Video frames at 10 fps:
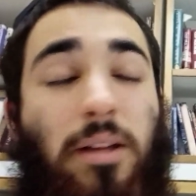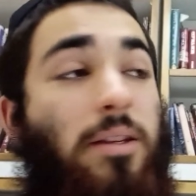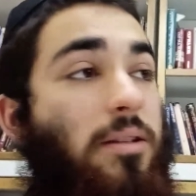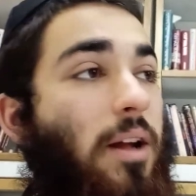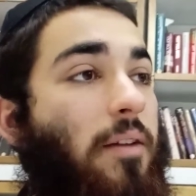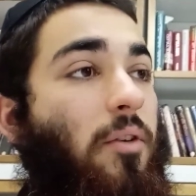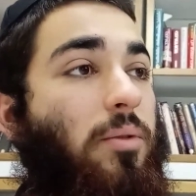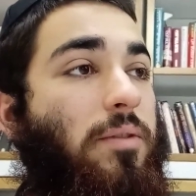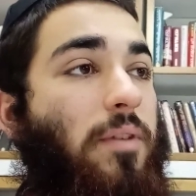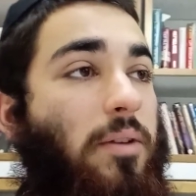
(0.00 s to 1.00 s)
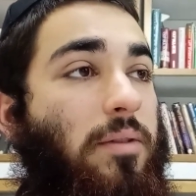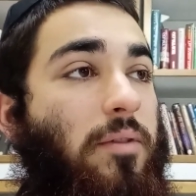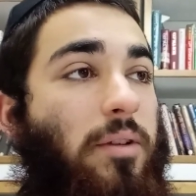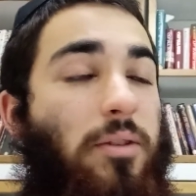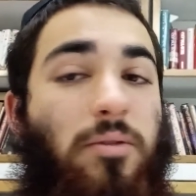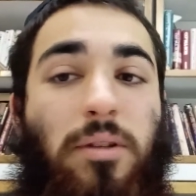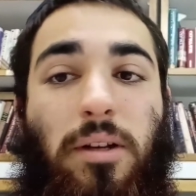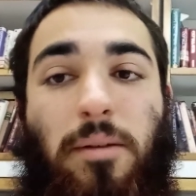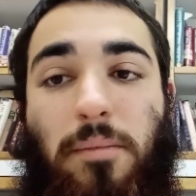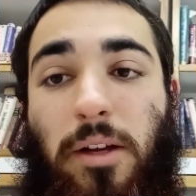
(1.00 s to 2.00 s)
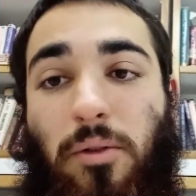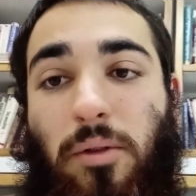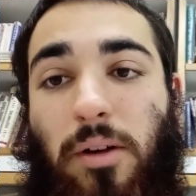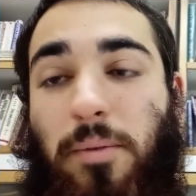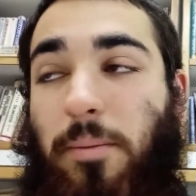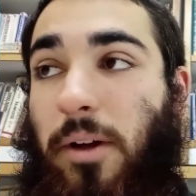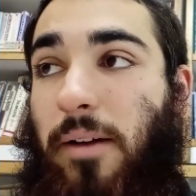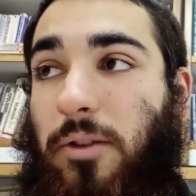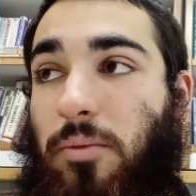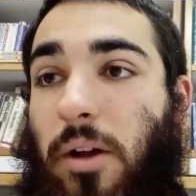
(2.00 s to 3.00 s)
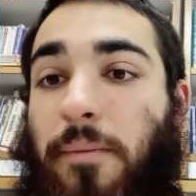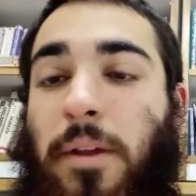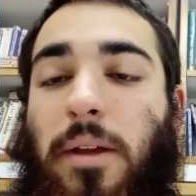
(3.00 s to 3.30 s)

At least I've always found it very interesting, and I know a lot of people have as well.